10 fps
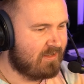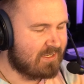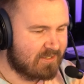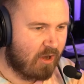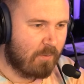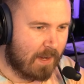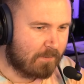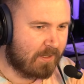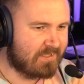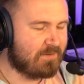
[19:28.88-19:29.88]
That's not a
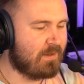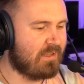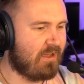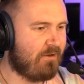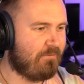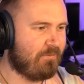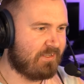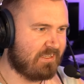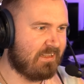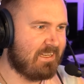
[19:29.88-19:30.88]
bad place to be, though.
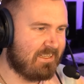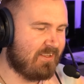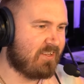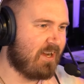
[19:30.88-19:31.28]
We're still leading the